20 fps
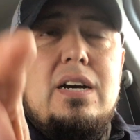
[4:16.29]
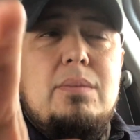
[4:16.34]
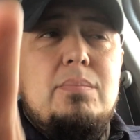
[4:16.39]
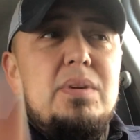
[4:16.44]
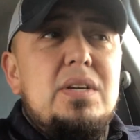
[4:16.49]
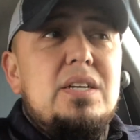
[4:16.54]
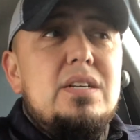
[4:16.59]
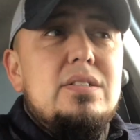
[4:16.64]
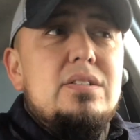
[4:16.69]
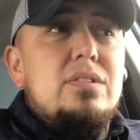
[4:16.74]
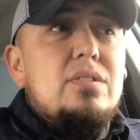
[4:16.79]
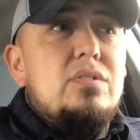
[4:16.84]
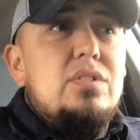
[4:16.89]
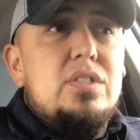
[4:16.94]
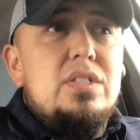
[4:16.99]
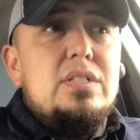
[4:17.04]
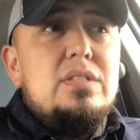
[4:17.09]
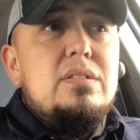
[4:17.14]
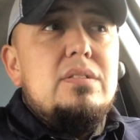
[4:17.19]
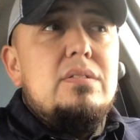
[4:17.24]
because they're
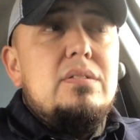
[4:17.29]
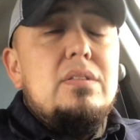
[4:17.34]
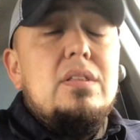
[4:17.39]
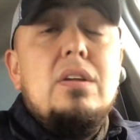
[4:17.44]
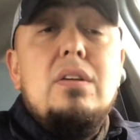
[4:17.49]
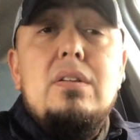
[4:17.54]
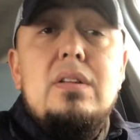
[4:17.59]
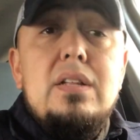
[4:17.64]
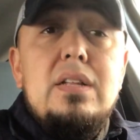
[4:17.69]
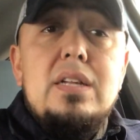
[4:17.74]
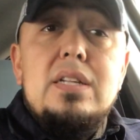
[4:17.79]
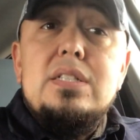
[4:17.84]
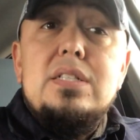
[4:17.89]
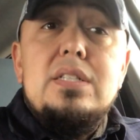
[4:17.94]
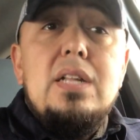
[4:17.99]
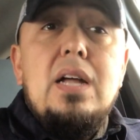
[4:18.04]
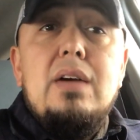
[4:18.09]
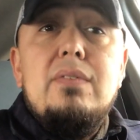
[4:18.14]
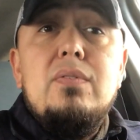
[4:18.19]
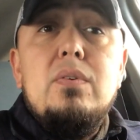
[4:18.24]
just there,
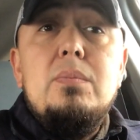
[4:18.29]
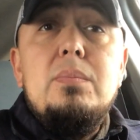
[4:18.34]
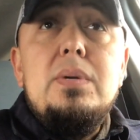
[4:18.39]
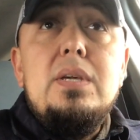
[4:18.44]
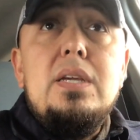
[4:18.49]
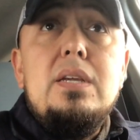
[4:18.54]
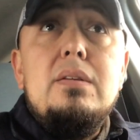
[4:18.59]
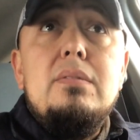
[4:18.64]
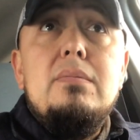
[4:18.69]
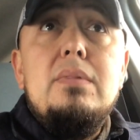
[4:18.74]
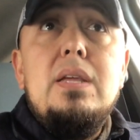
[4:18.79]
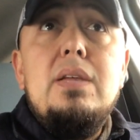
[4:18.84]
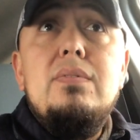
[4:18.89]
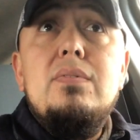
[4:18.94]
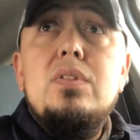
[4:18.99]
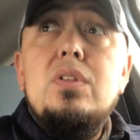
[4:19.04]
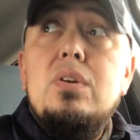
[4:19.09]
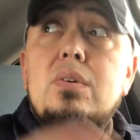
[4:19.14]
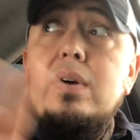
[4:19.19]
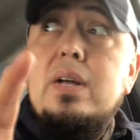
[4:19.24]
it's not for me.
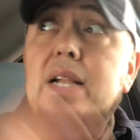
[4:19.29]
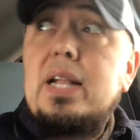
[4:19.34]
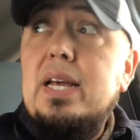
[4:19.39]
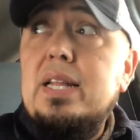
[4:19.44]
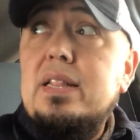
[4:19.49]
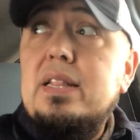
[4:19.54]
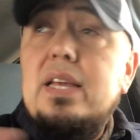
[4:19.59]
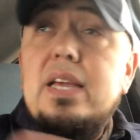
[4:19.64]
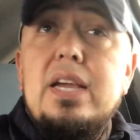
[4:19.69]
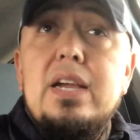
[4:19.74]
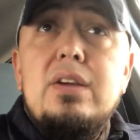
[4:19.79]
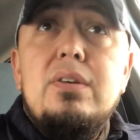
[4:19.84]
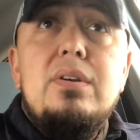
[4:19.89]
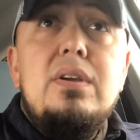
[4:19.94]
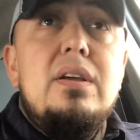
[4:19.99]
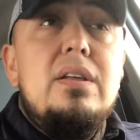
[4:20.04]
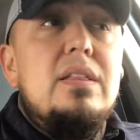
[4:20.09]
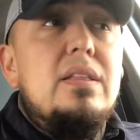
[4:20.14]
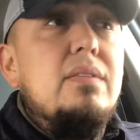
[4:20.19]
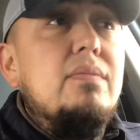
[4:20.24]
Even though I like the
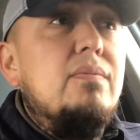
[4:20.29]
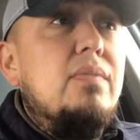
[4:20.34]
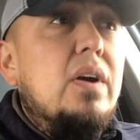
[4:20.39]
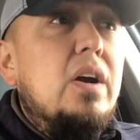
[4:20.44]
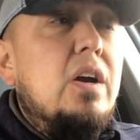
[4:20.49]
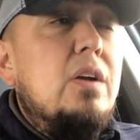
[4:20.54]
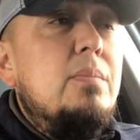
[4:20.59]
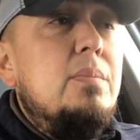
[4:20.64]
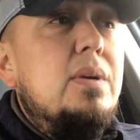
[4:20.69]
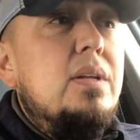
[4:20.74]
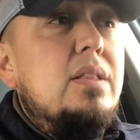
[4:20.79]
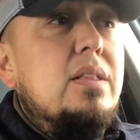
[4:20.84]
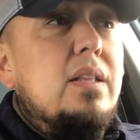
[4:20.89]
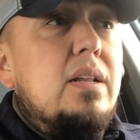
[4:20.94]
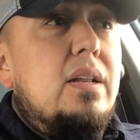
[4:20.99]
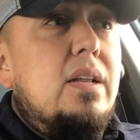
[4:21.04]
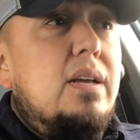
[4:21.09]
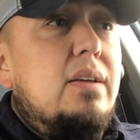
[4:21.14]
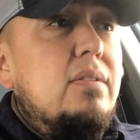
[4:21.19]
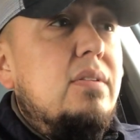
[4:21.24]
area, the environment, the
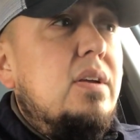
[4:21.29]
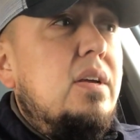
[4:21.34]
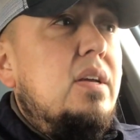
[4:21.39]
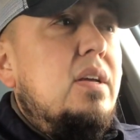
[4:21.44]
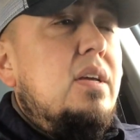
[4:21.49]
life,